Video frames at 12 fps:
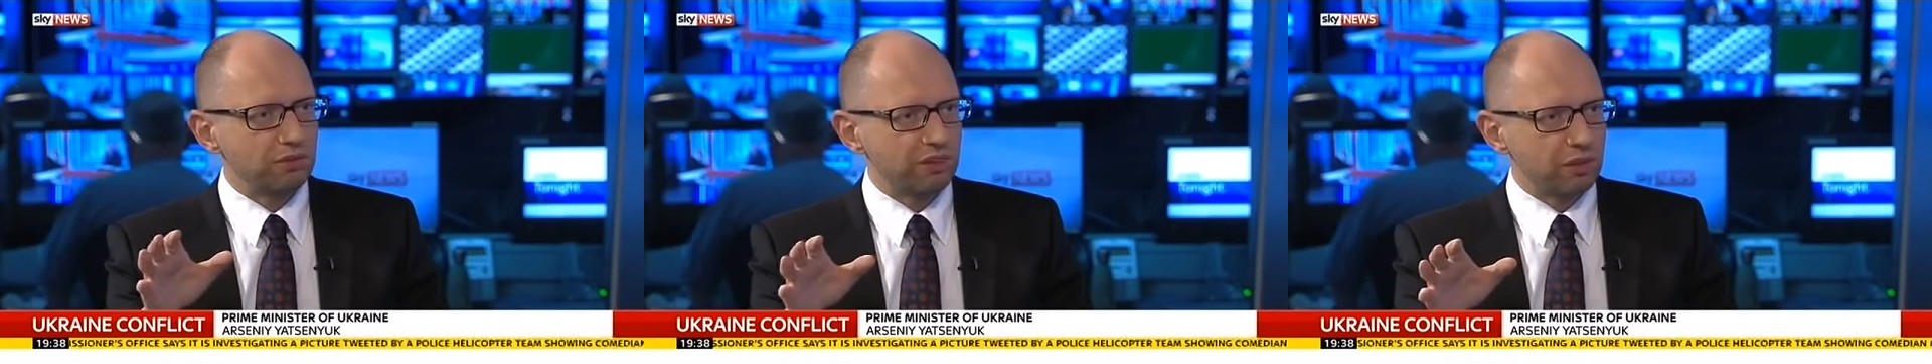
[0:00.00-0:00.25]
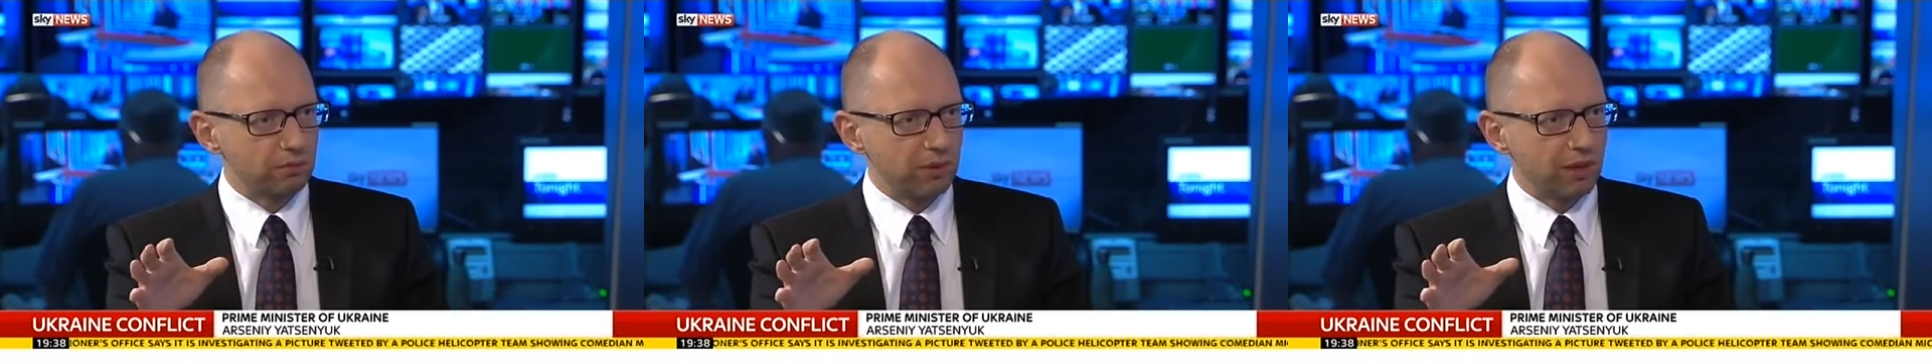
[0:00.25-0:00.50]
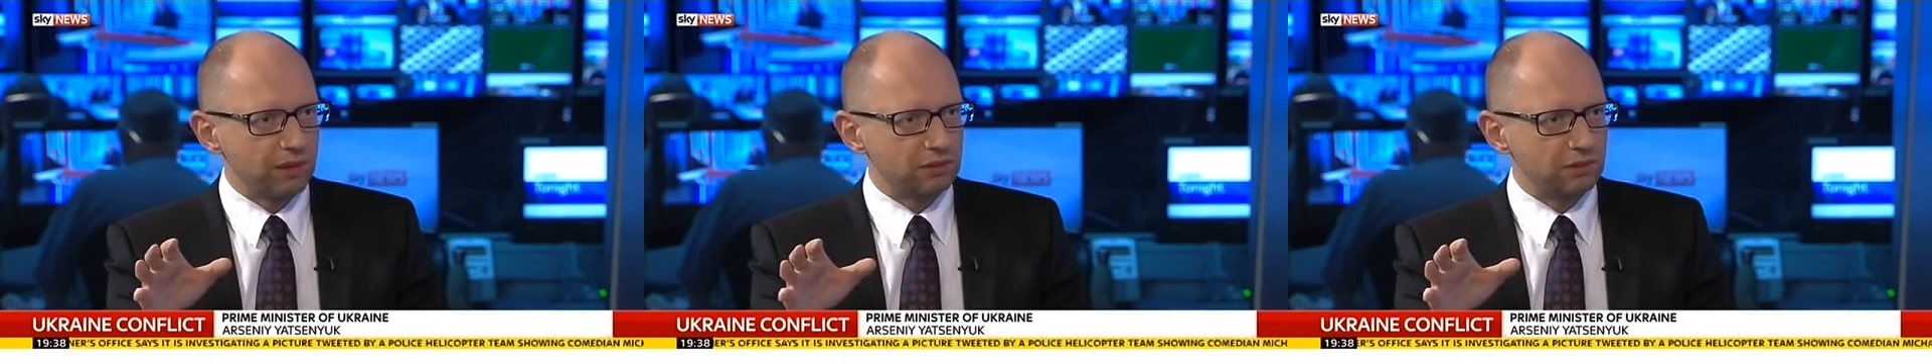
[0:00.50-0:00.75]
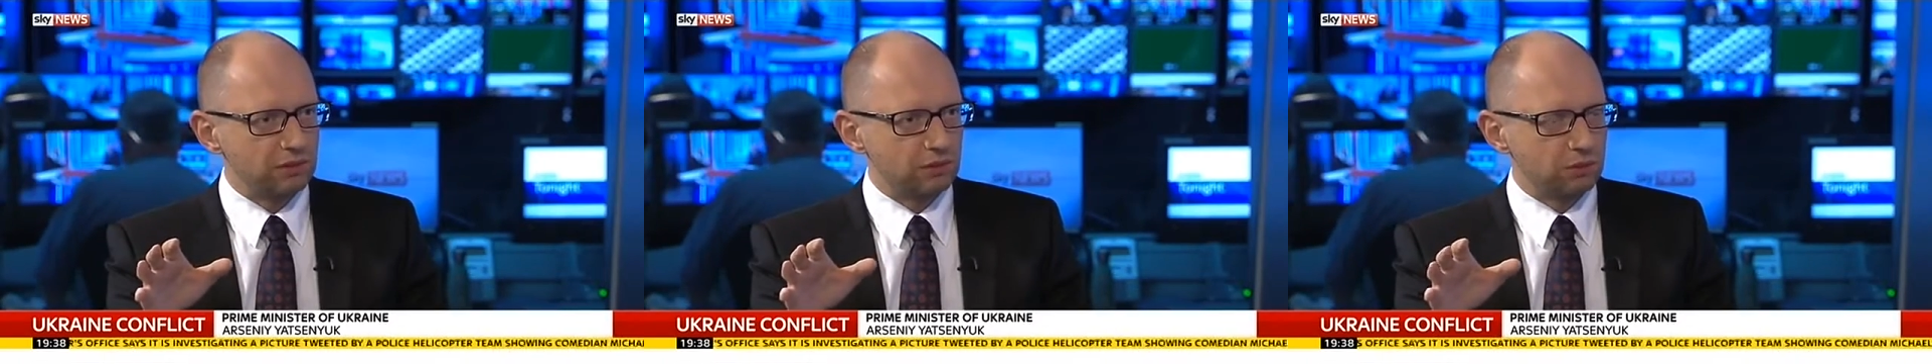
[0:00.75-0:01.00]

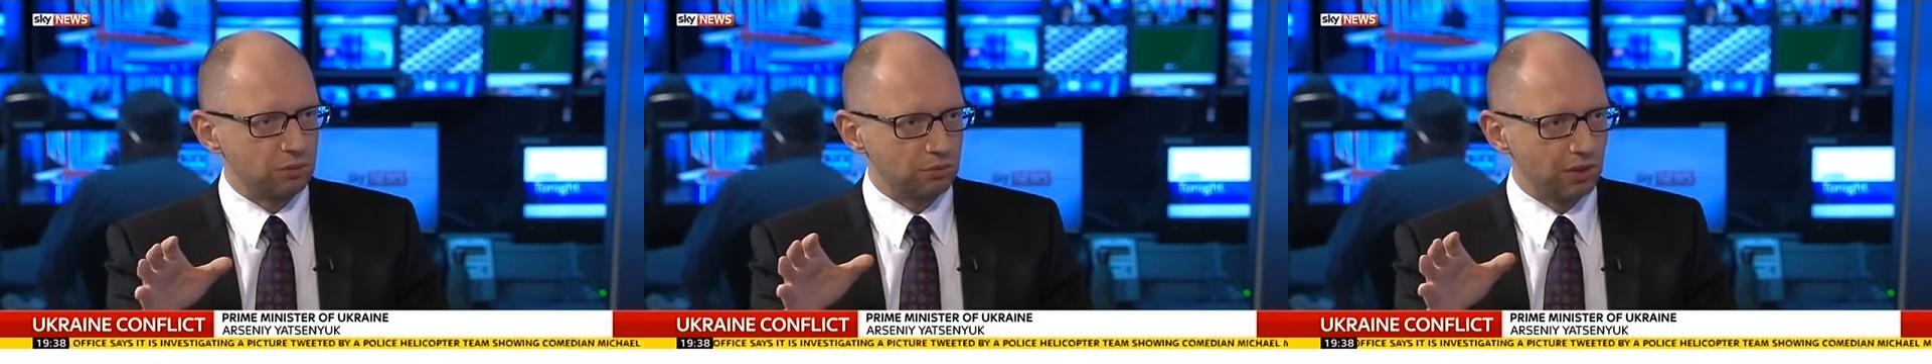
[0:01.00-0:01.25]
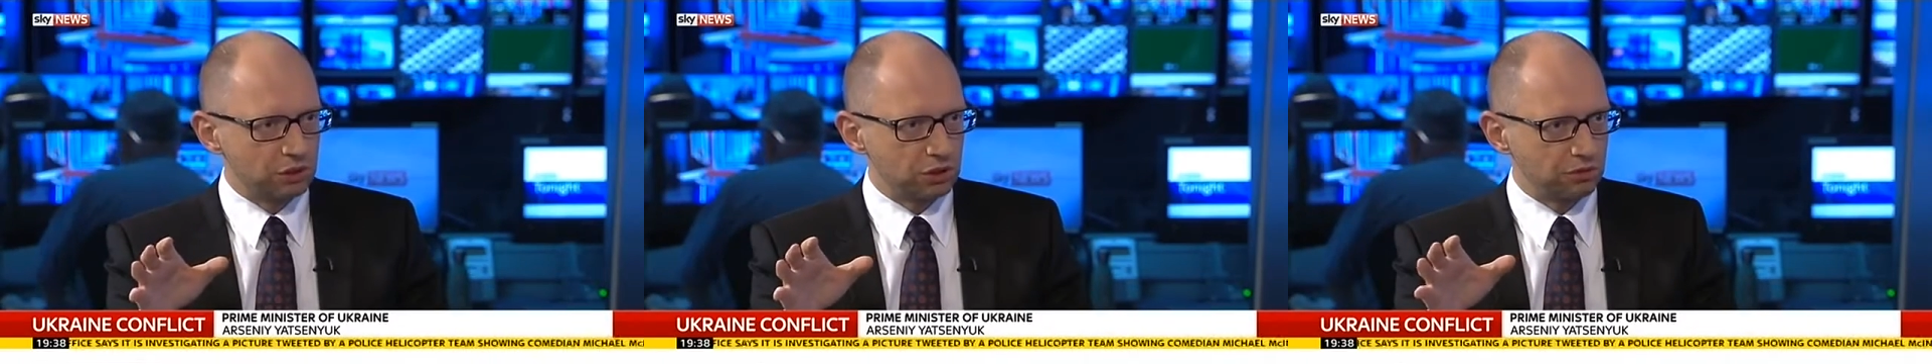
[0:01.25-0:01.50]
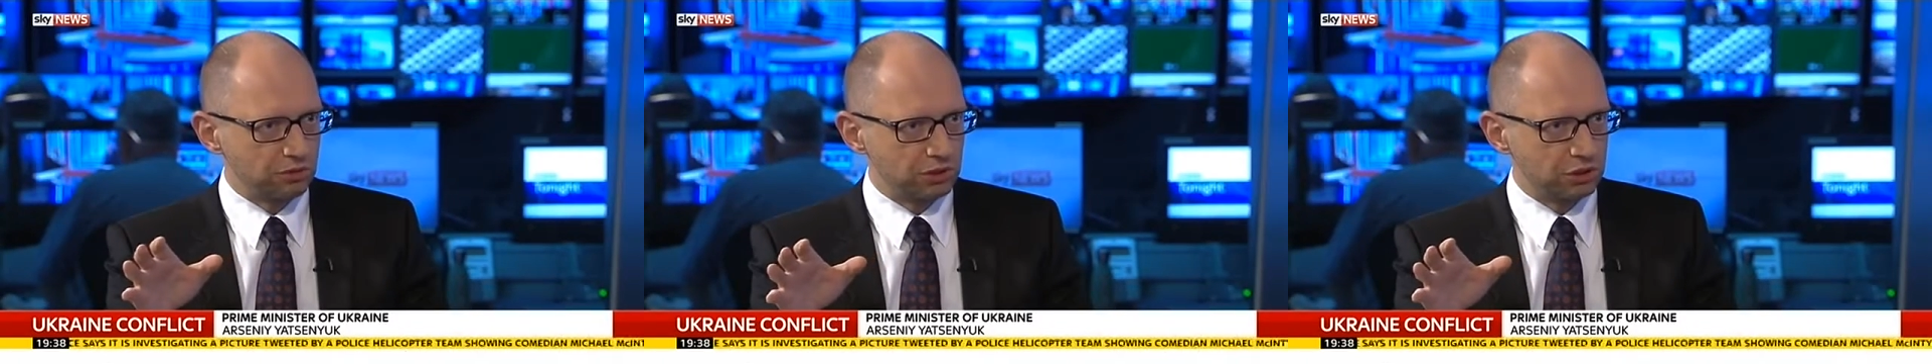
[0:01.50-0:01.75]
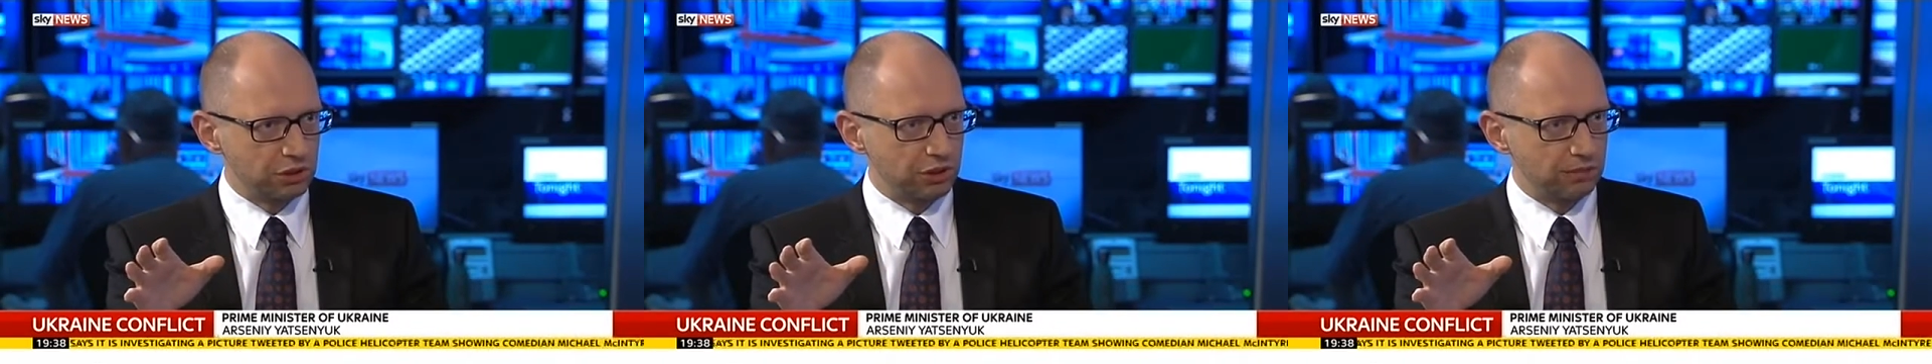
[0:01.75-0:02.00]
recommend to Russian
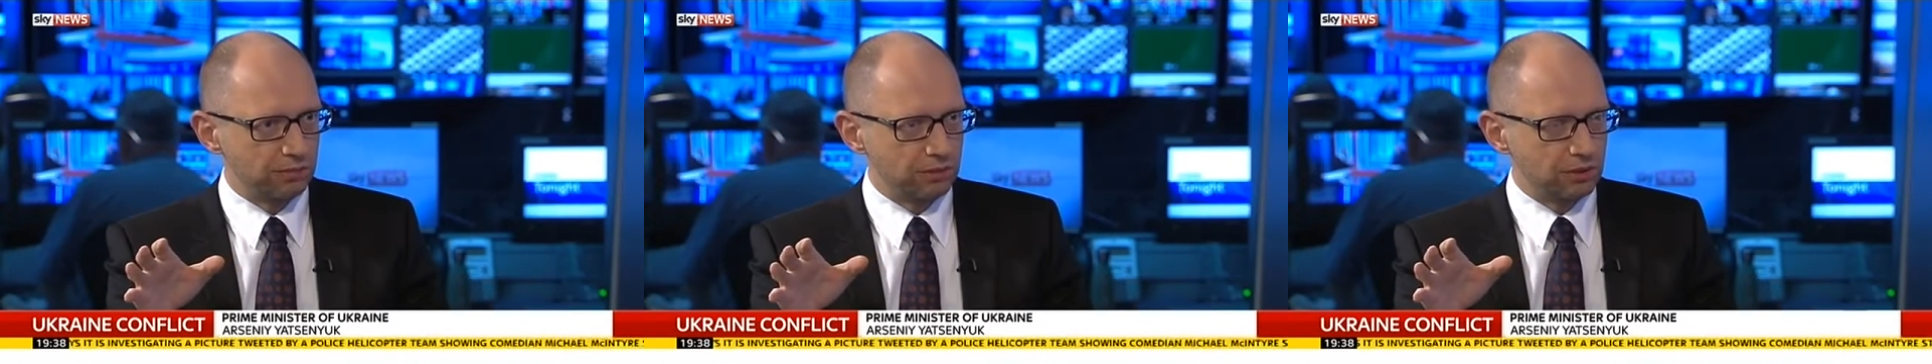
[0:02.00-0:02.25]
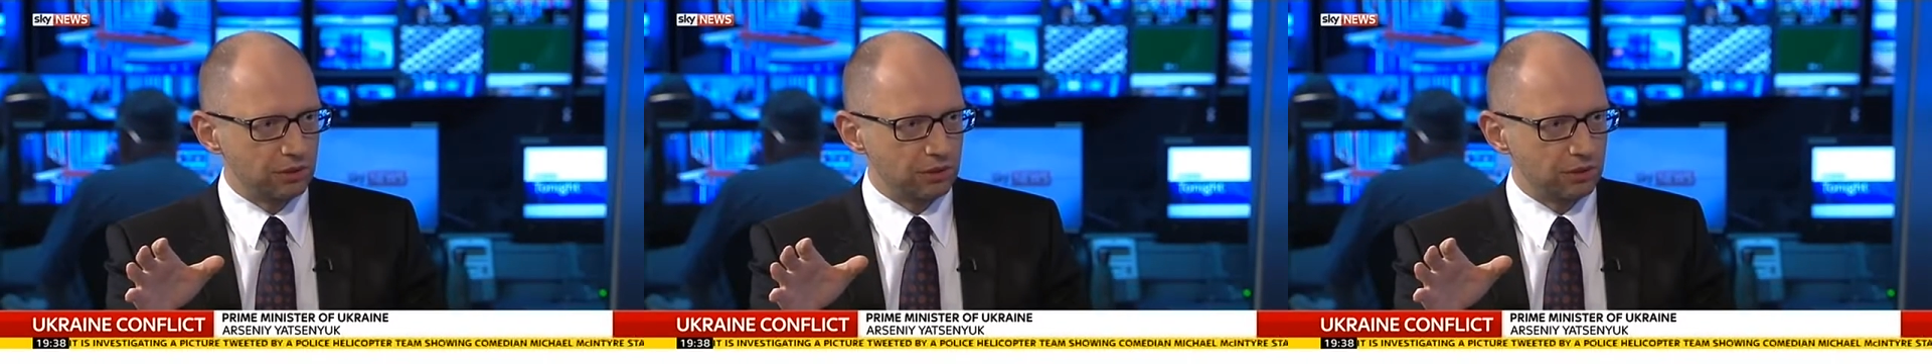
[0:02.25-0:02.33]
regime